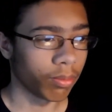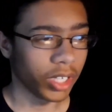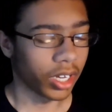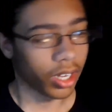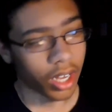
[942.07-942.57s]

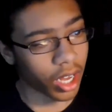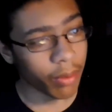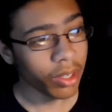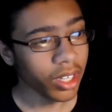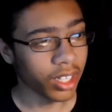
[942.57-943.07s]
yeah, I
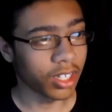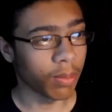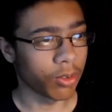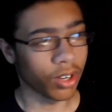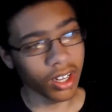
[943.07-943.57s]
really like the
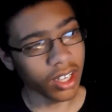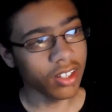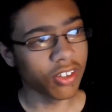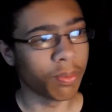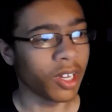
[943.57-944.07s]
episode. I
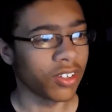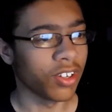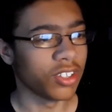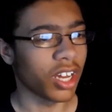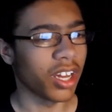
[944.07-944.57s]
liked its
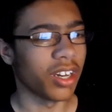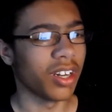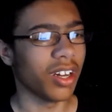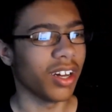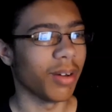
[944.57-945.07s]
message, and
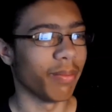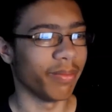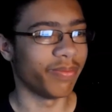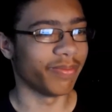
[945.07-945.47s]
um,